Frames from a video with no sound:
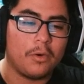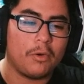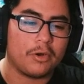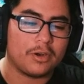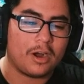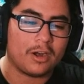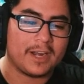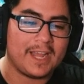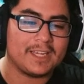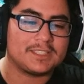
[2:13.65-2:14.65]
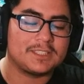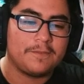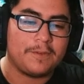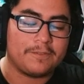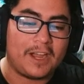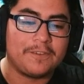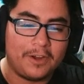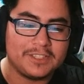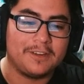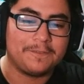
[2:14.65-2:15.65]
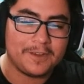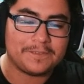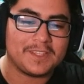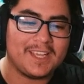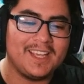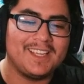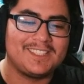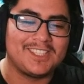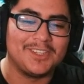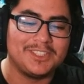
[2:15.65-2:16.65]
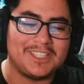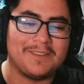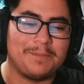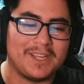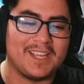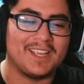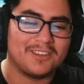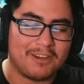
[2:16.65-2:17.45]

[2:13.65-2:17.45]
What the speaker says: or RX 550 2GB.